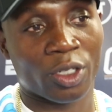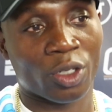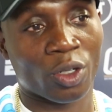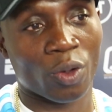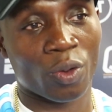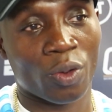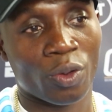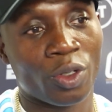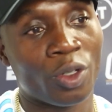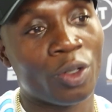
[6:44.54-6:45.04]
And
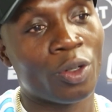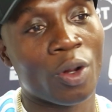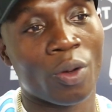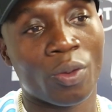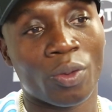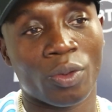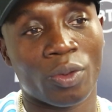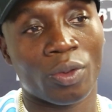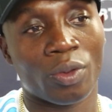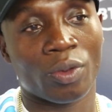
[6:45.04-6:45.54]
so you
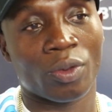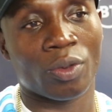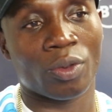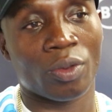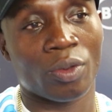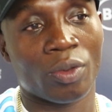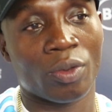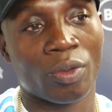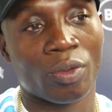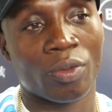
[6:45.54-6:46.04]
don't
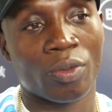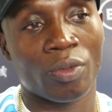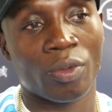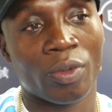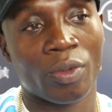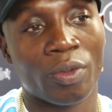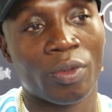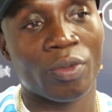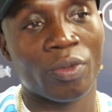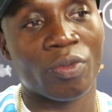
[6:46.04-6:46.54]

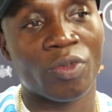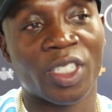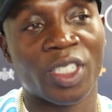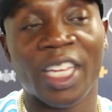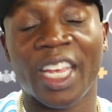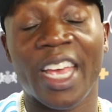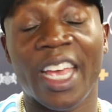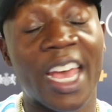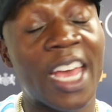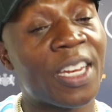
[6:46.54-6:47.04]

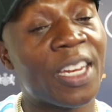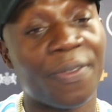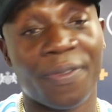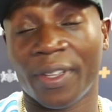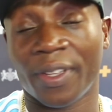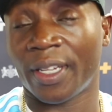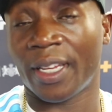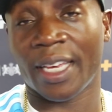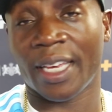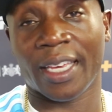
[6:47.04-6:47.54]
say
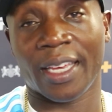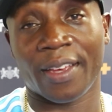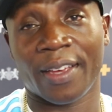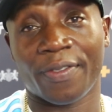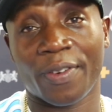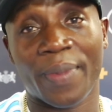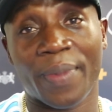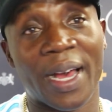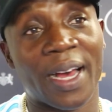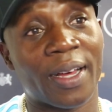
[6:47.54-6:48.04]
anything
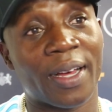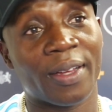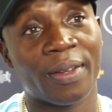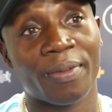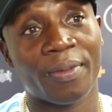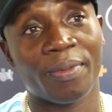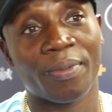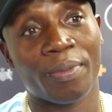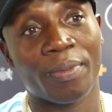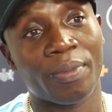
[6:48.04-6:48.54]
negative about
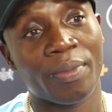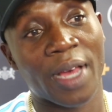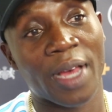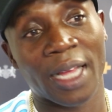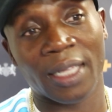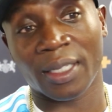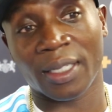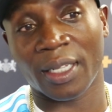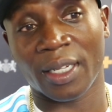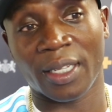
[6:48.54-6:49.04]

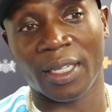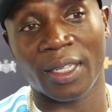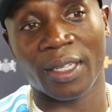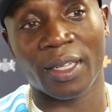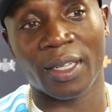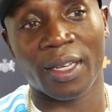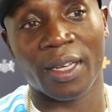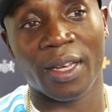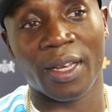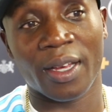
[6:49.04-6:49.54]

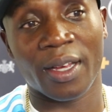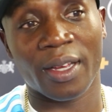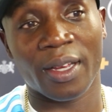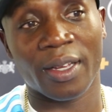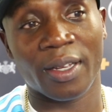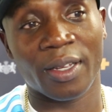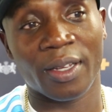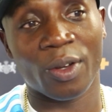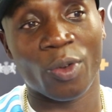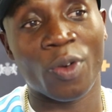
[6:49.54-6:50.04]
Anthony
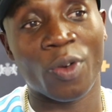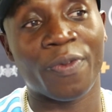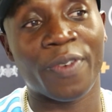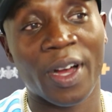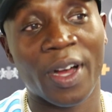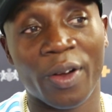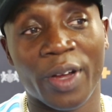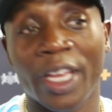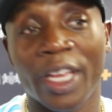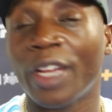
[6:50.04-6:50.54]

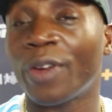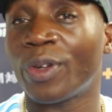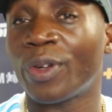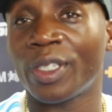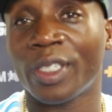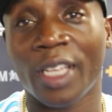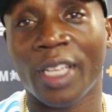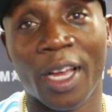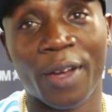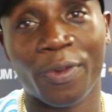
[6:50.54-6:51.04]
without
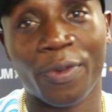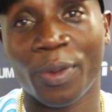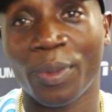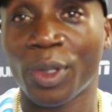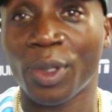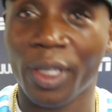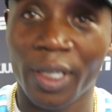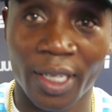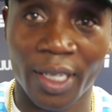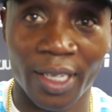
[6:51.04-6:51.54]
hearing something
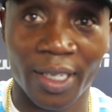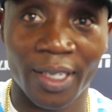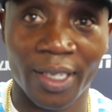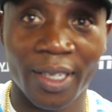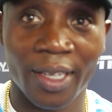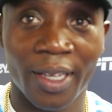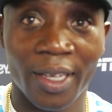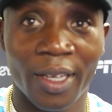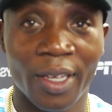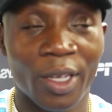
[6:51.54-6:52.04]
from Tunde.
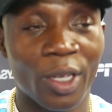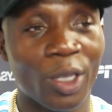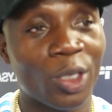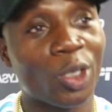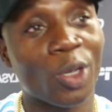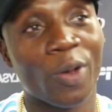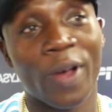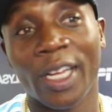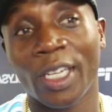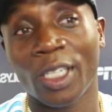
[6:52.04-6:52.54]

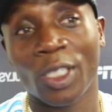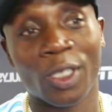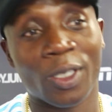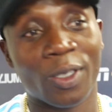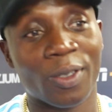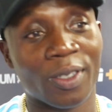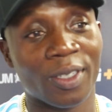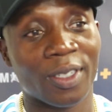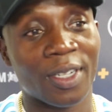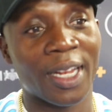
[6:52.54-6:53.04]
So I
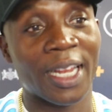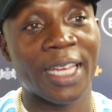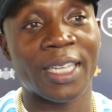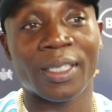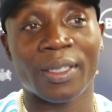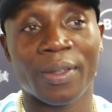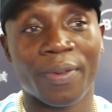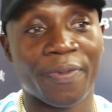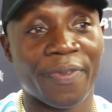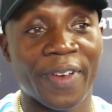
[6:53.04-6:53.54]
just
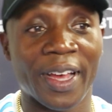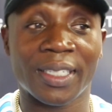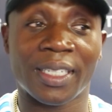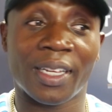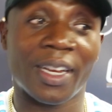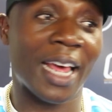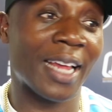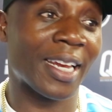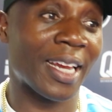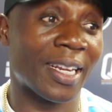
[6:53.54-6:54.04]
laid some
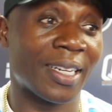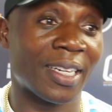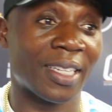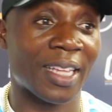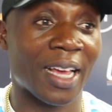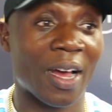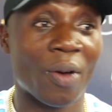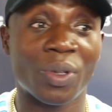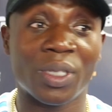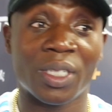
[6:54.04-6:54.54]
facts, and at the end
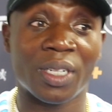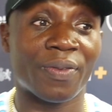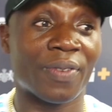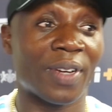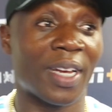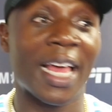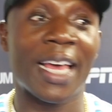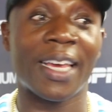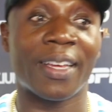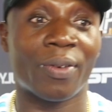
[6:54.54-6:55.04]
of the day, I wasn't
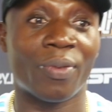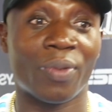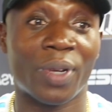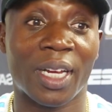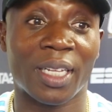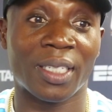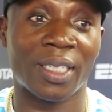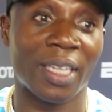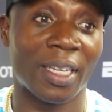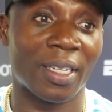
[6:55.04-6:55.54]
even lying
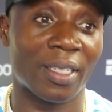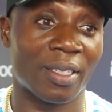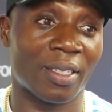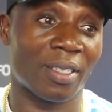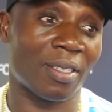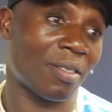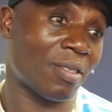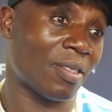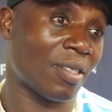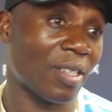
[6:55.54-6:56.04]
when I said
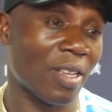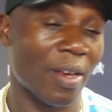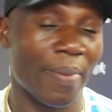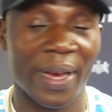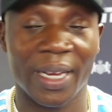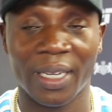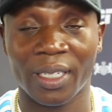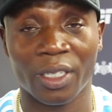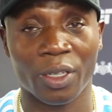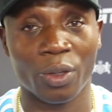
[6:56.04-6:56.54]

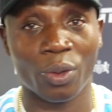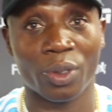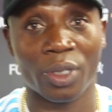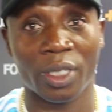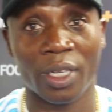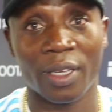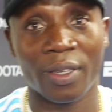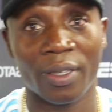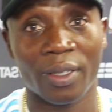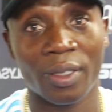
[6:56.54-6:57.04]
about the skill
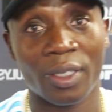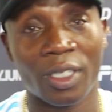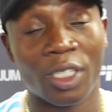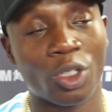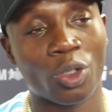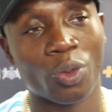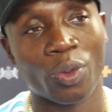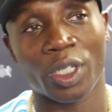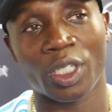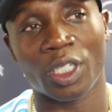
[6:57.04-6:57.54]
set
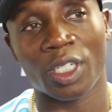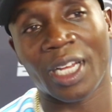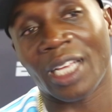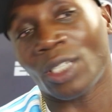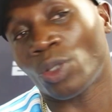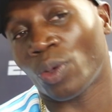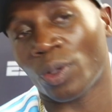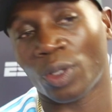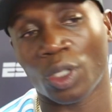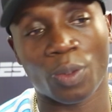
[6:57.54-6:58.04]
situation.
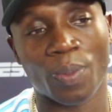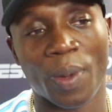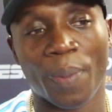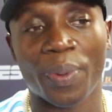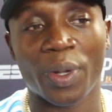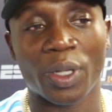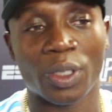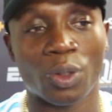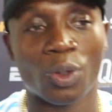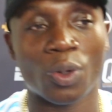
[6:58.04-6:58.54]
That's what just
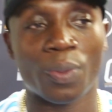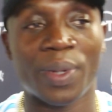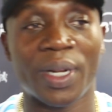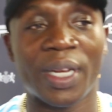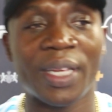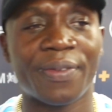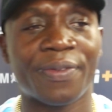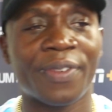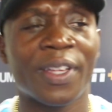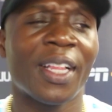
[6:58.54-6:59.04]
my personal
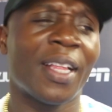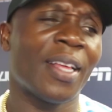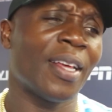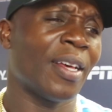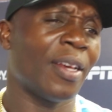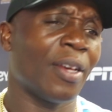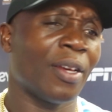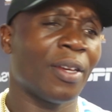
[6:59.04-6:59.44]
belief.